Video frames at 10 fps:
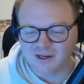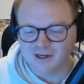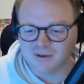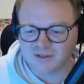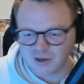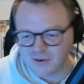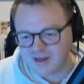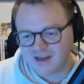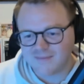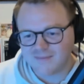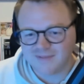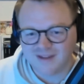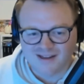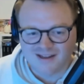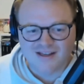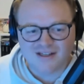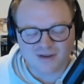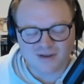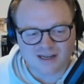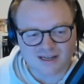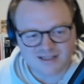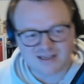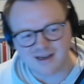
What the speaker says: No, so it is.